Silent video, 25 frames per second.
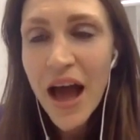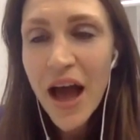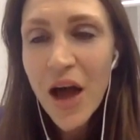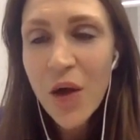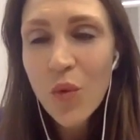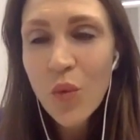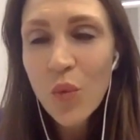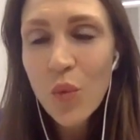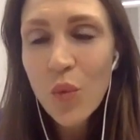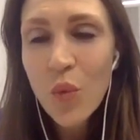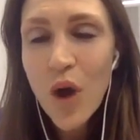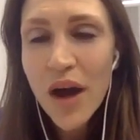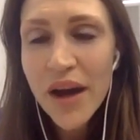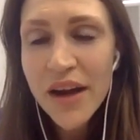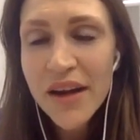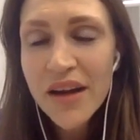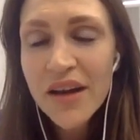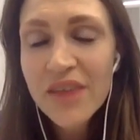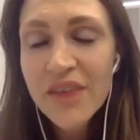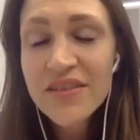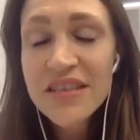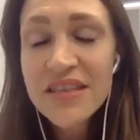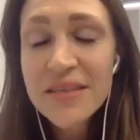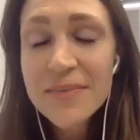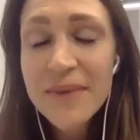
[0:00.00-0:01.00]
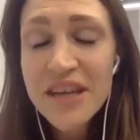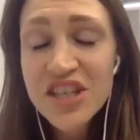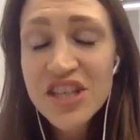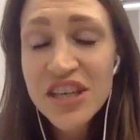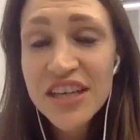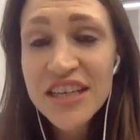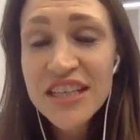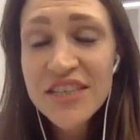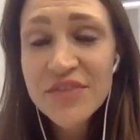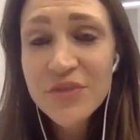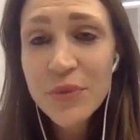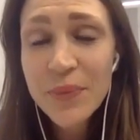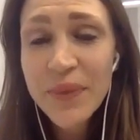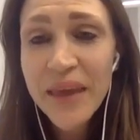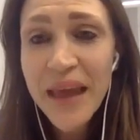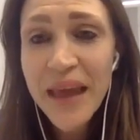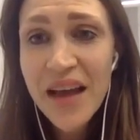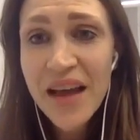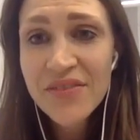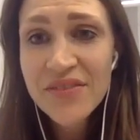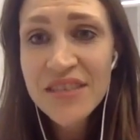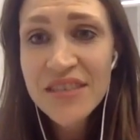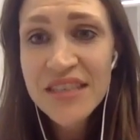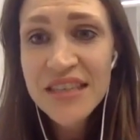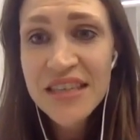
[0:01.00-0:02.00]
one of the specialists from the
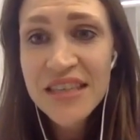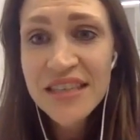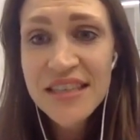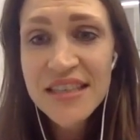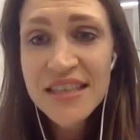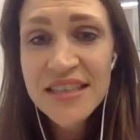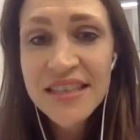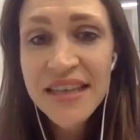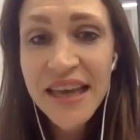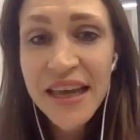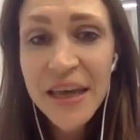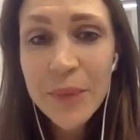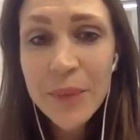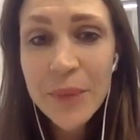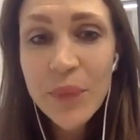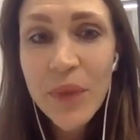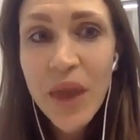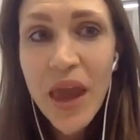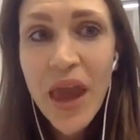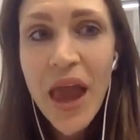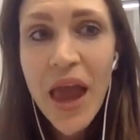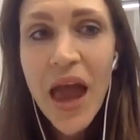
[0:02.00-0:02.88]
Alphazita team